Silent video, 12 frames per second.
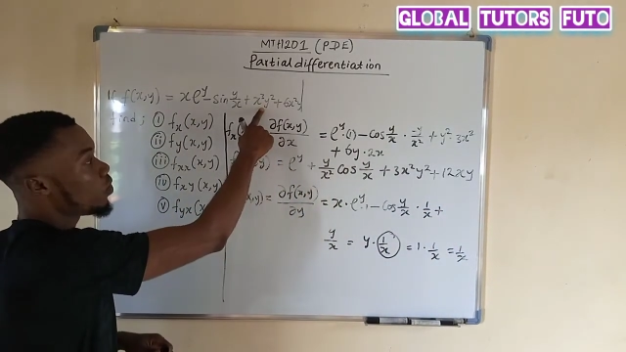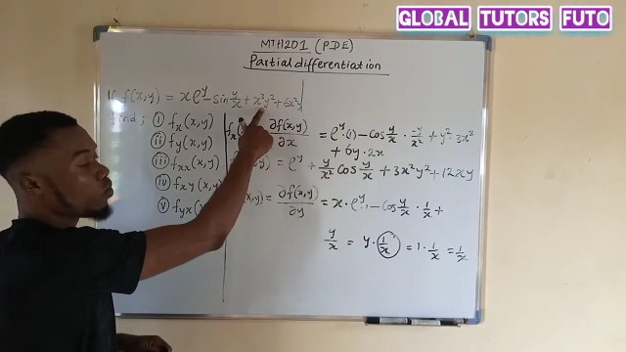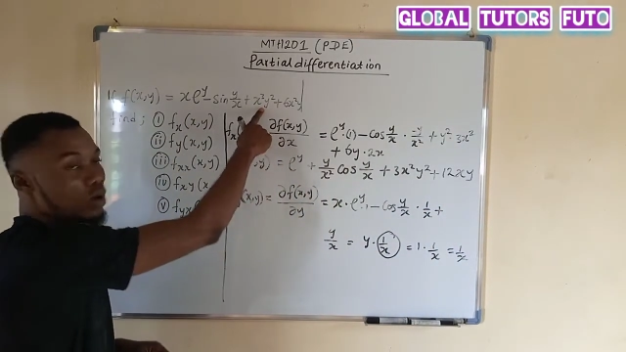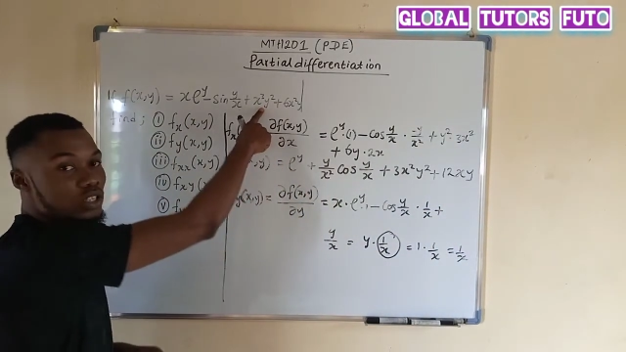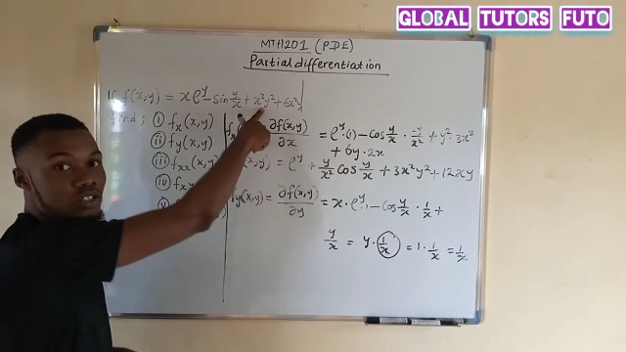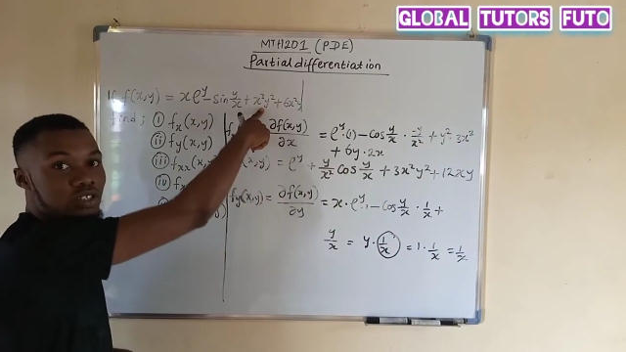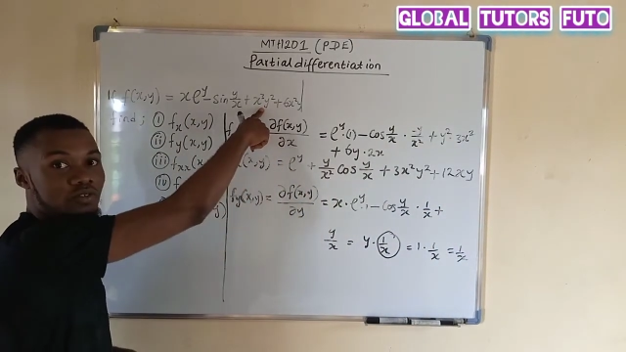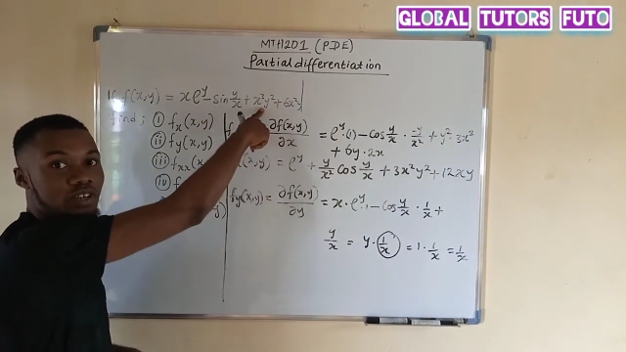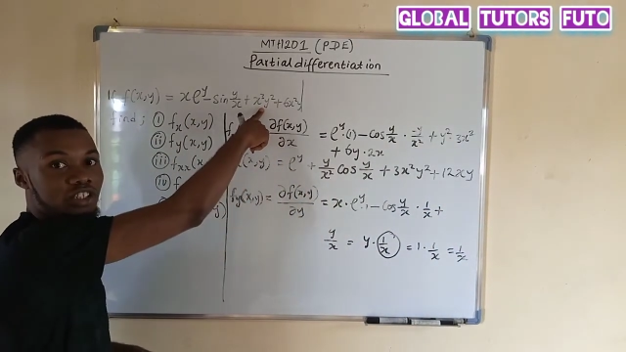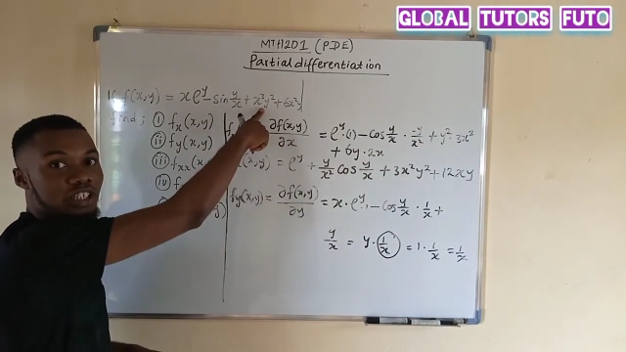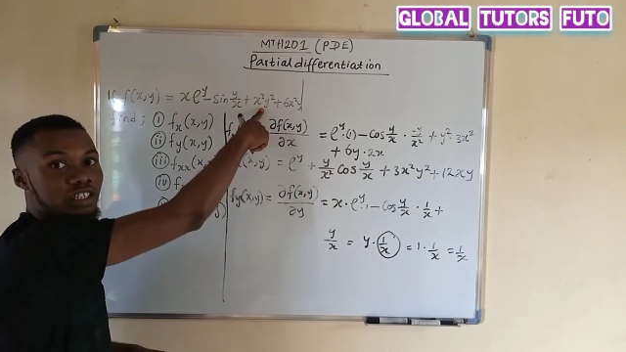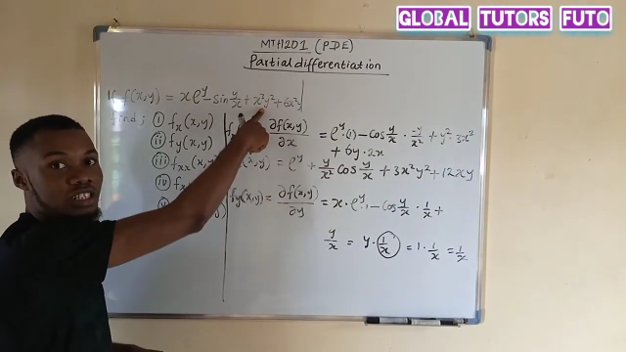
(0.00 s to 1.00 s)
we want to
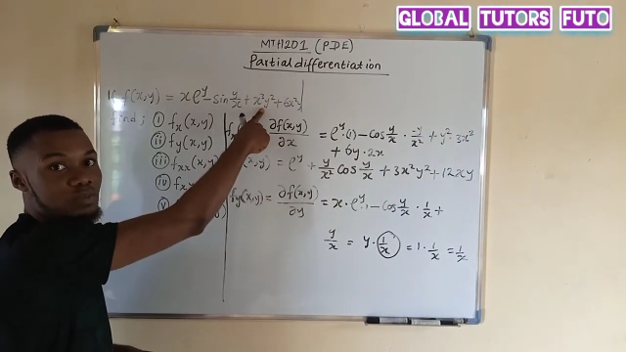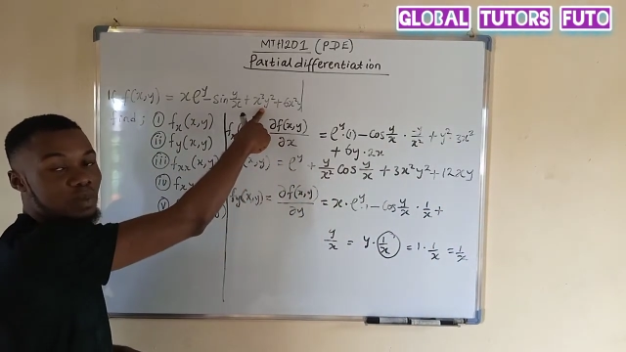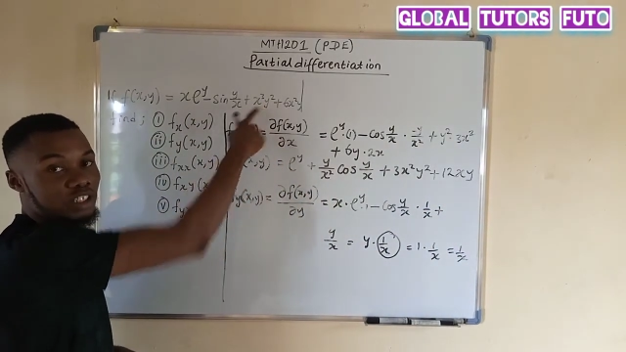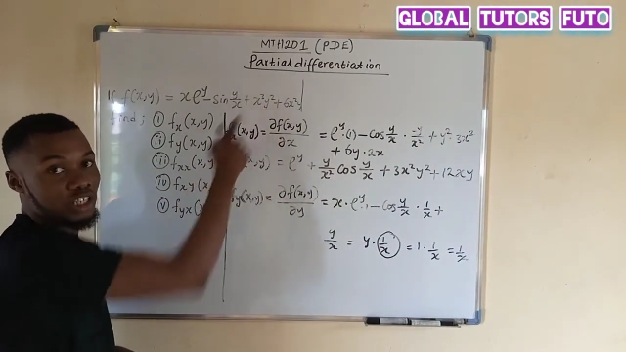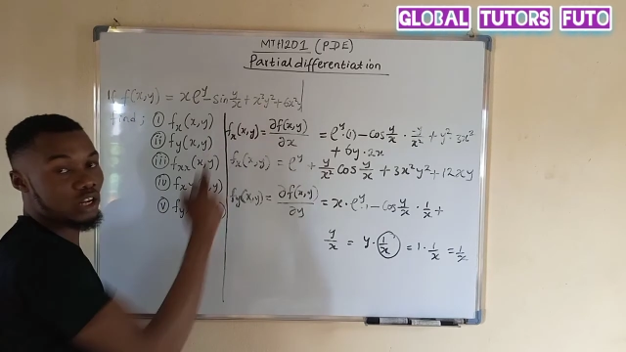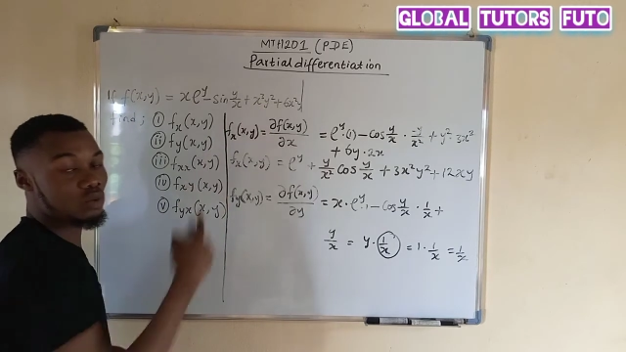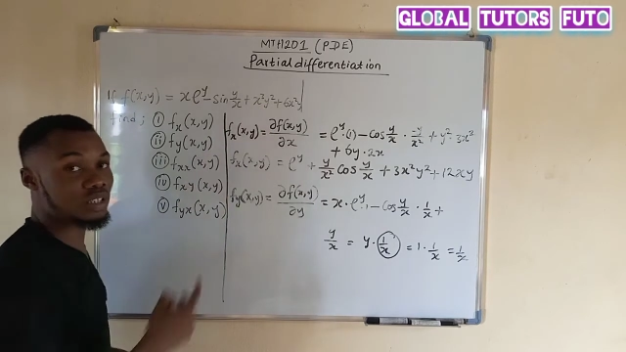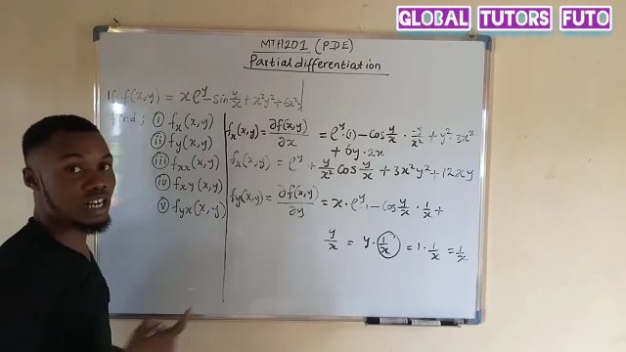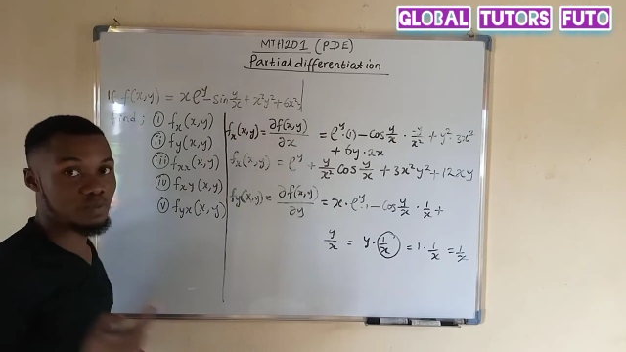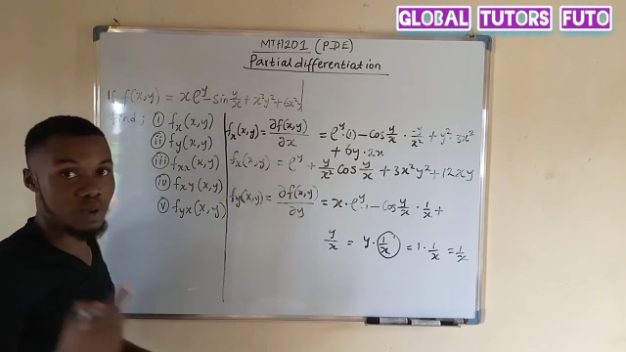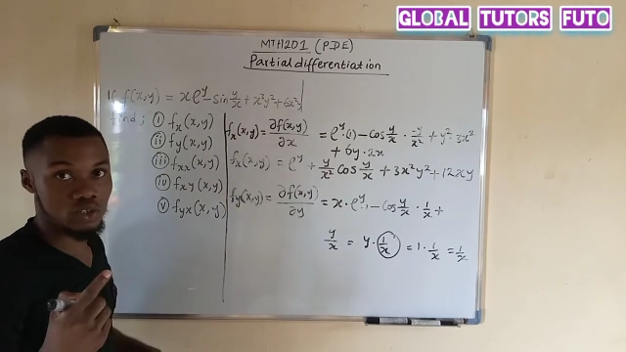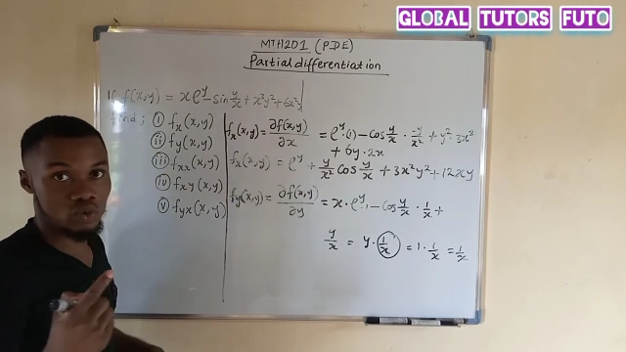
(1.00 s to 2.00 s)
differentiate this partially with
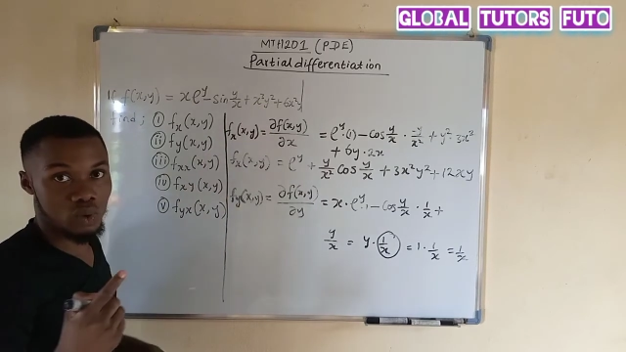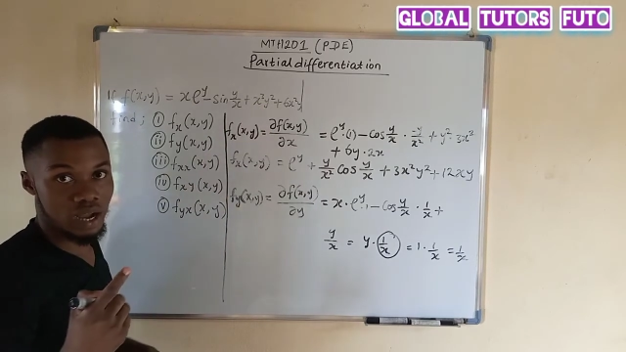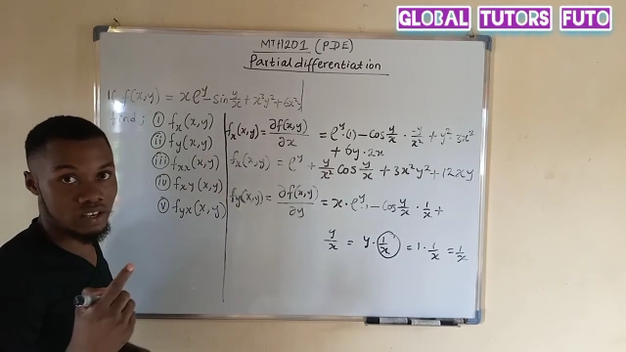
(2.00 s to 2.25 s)
respect to y.